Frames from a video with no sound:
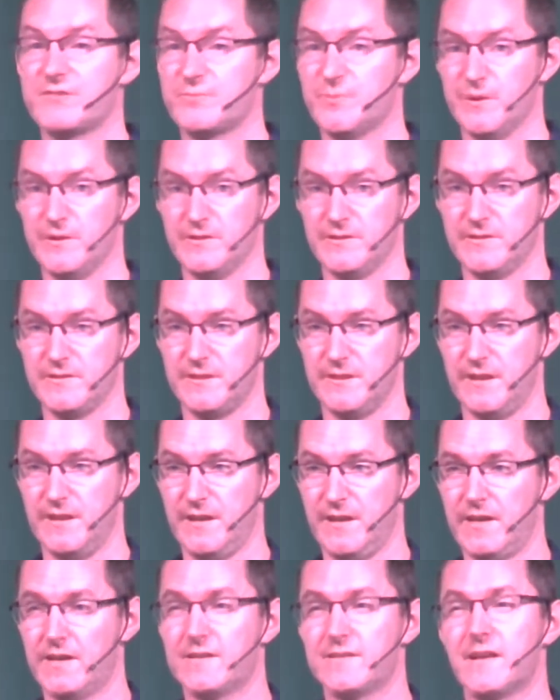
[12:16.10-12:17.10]
ones,
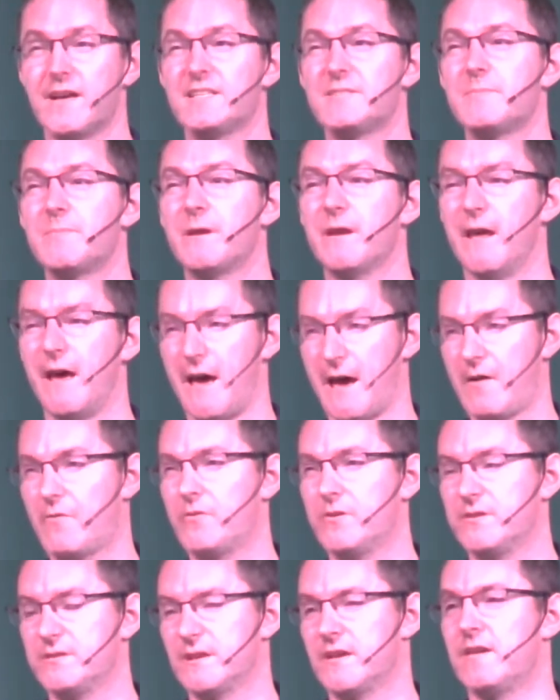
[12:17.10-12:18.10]
because I spent
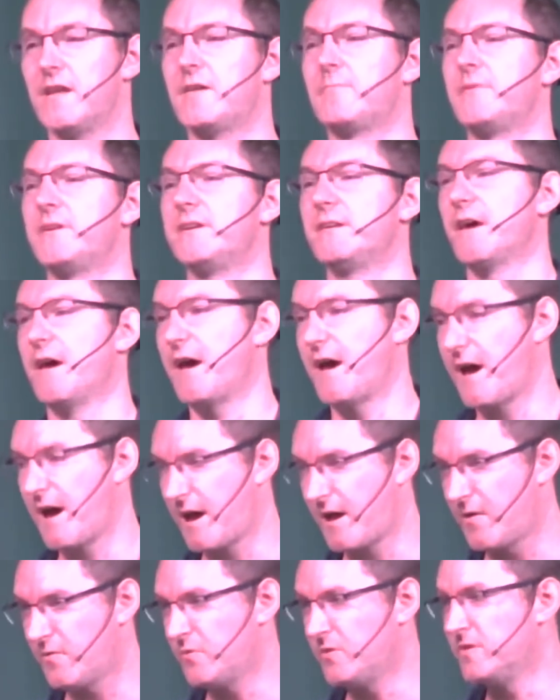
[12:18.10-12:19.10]
hours, and I mean
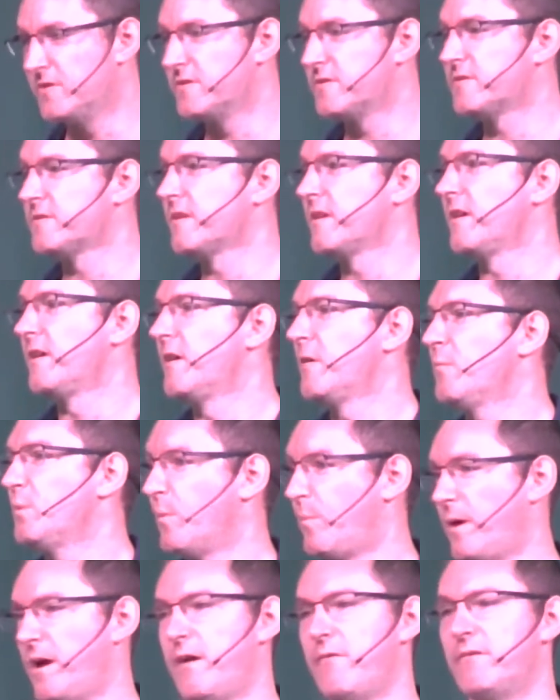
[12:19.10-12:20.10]
hours,
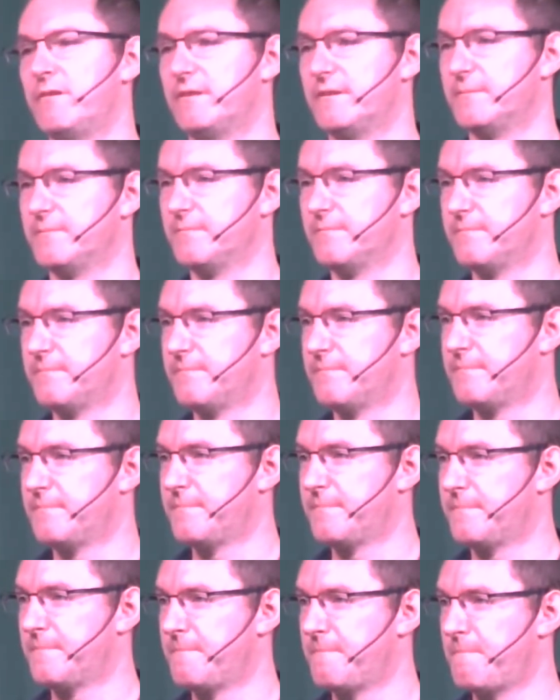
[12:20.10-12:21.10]
preparing them,
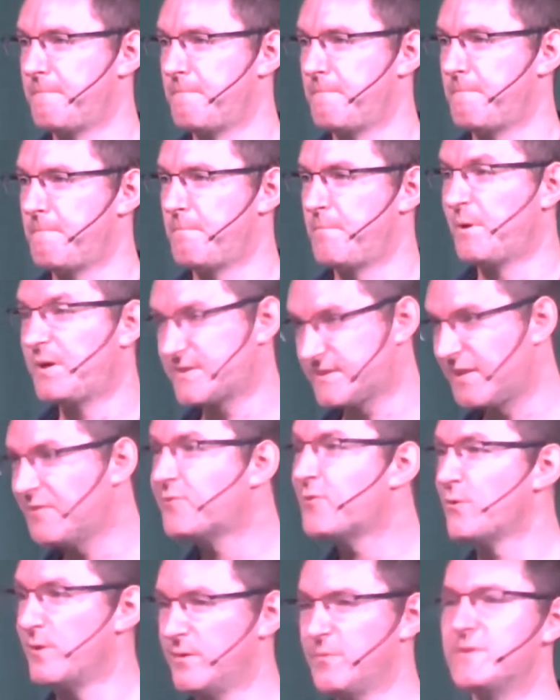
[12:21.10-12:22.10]
because I
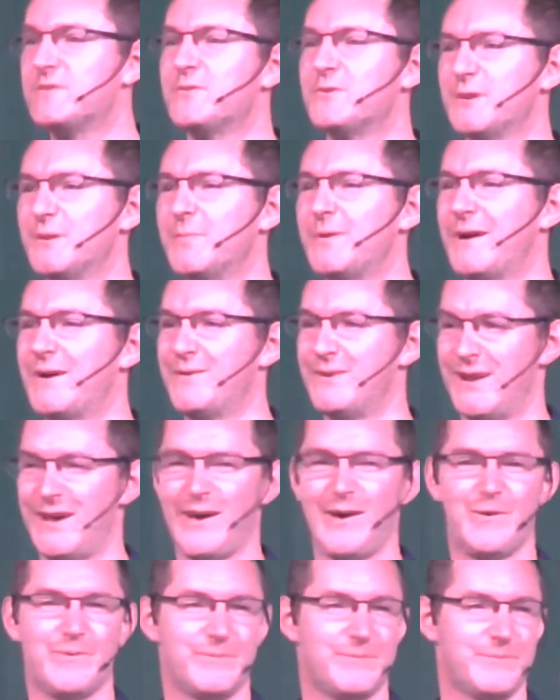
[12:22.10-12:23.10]
thought it was all about now.